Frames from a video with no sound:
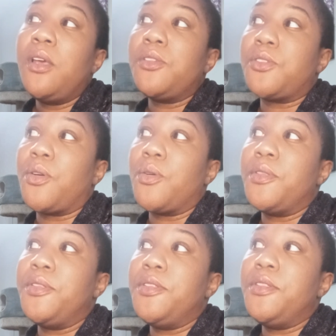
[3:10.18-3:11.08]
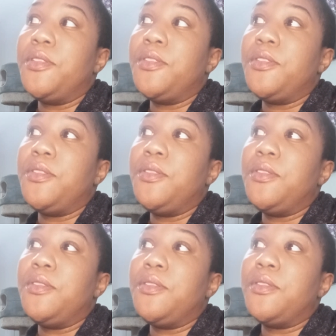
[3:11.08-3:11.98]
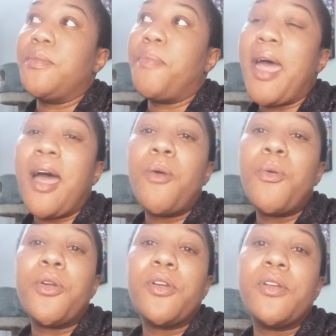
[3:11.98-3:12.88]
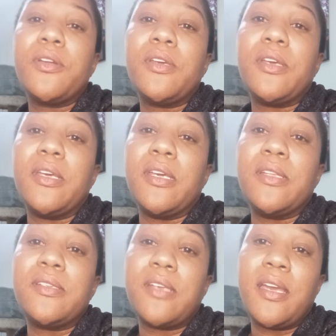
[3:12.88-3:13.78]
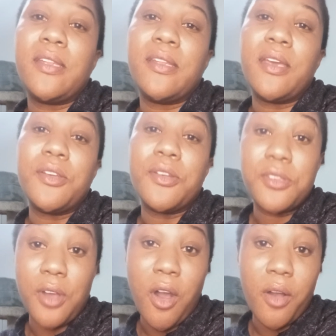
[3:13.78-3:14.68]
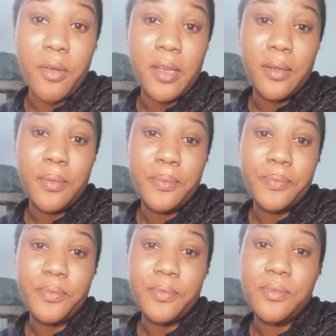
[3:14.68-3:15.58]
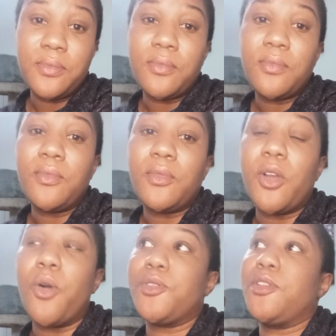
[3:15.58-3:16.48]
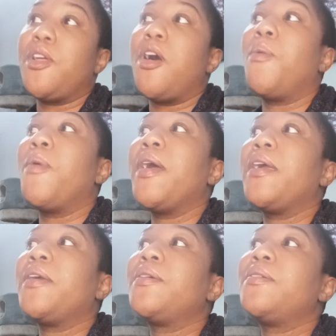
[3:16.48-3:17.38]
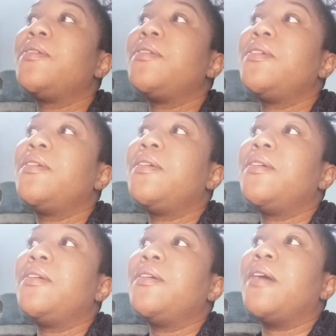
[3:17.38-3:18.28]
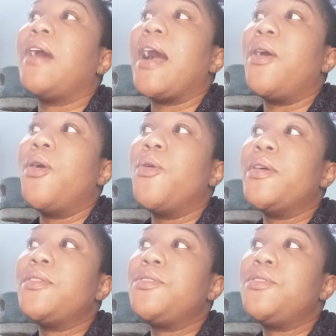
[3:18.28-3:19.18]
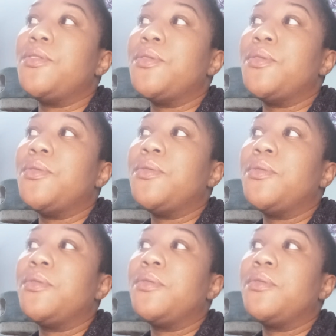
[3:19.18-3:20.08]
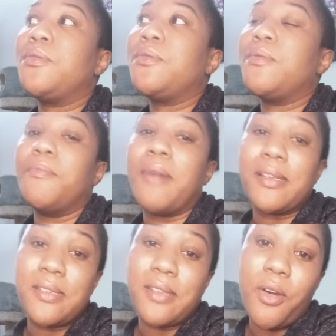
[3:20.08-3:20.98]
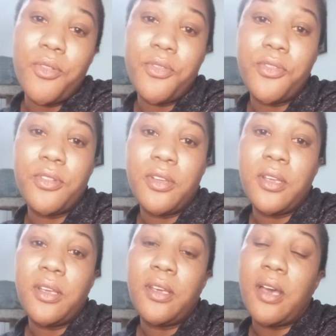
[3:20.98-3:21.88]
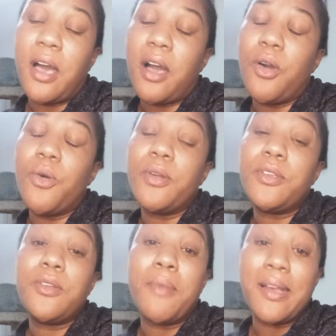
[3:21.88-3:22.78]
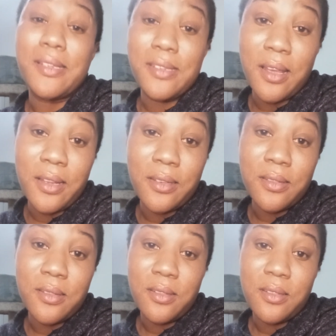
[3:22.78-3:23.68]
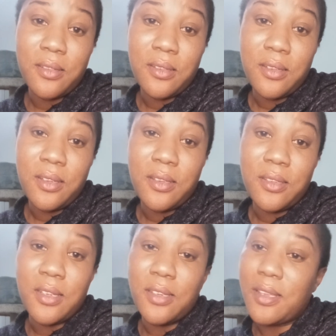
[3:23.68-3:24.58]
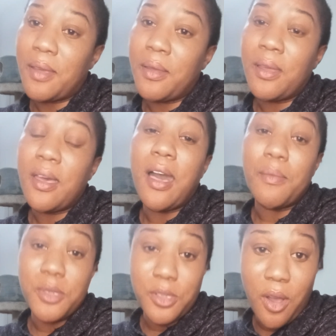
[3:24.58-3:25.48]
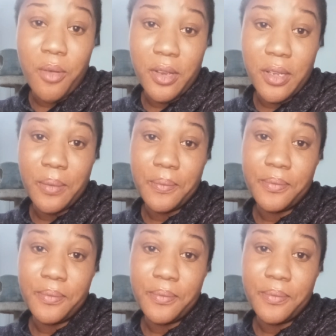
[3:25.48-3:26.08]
So the power in saying that you're sorry goes a long way. I owe it to myself. I owe it to my son to say, I'm sorry.